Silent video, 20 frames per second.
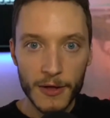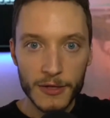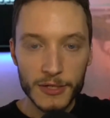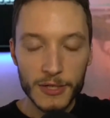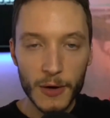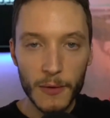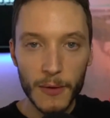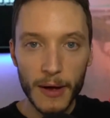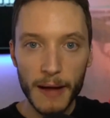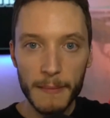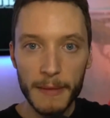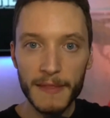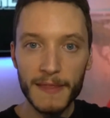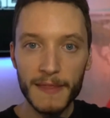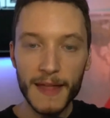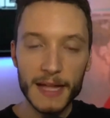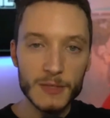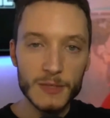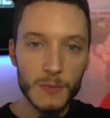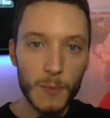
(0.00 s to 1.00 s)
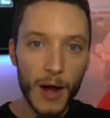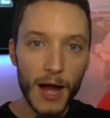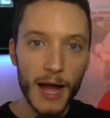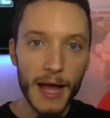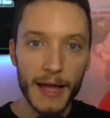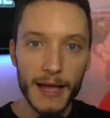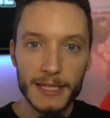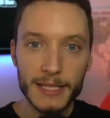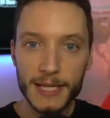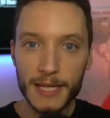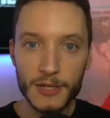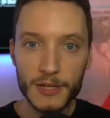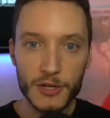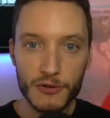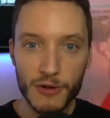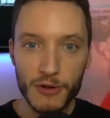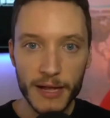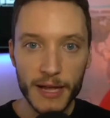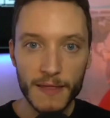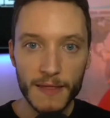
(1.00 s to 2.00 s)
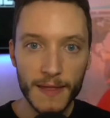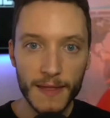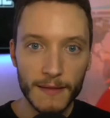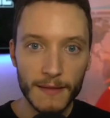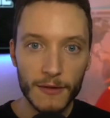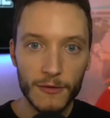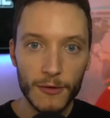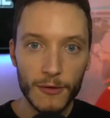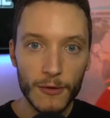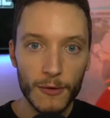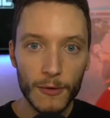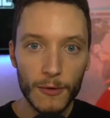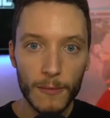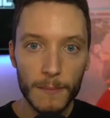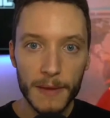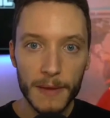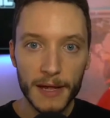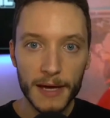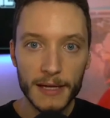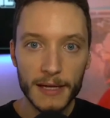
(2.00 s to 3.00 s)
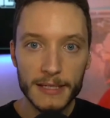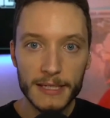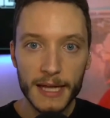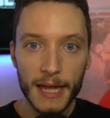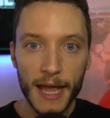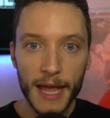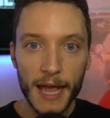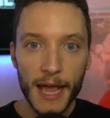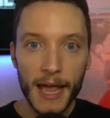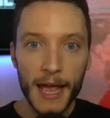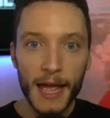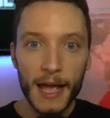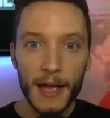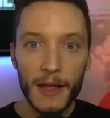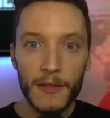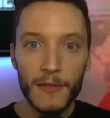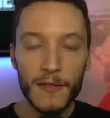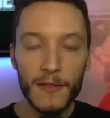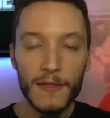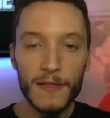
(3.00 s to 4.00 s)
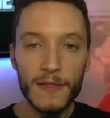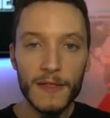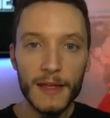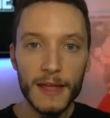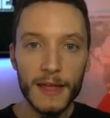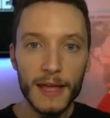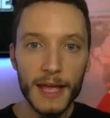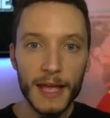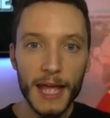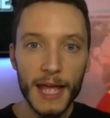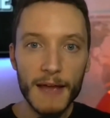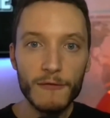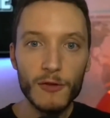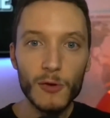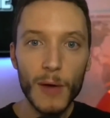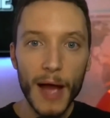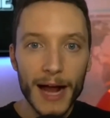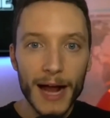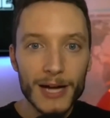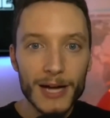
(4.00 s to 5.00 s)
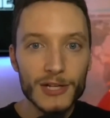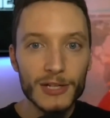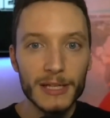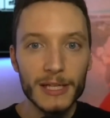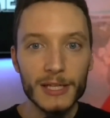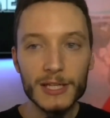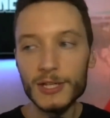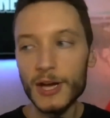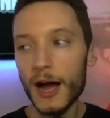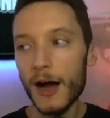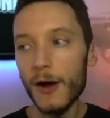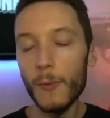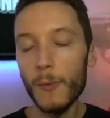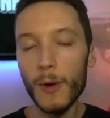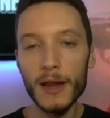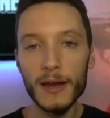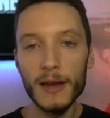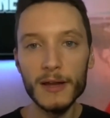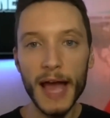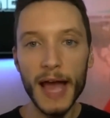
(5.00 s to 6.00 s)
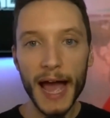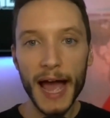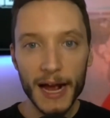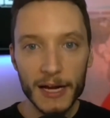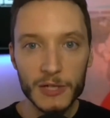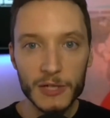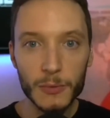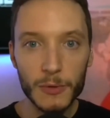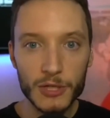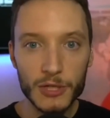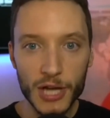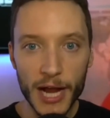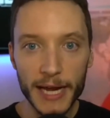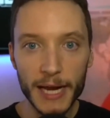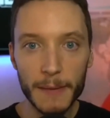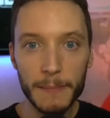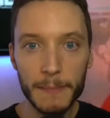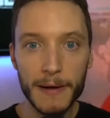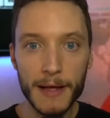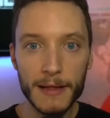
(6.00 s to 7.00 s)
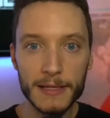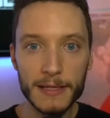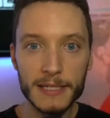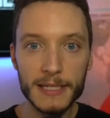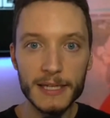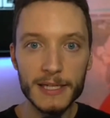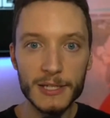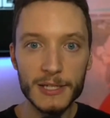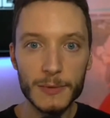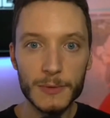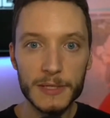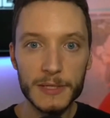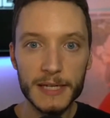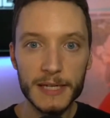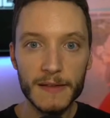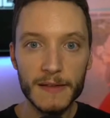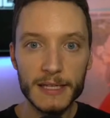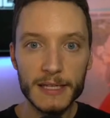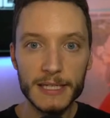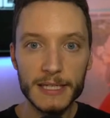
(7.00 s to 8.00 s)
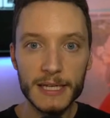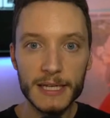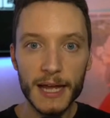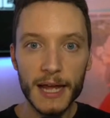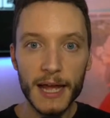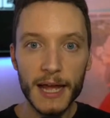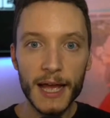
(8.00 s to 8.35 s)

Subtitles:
So, I mean, that's why it's such a tricky thing to do, because if you actually saw what actual China policy is, you would see that it's,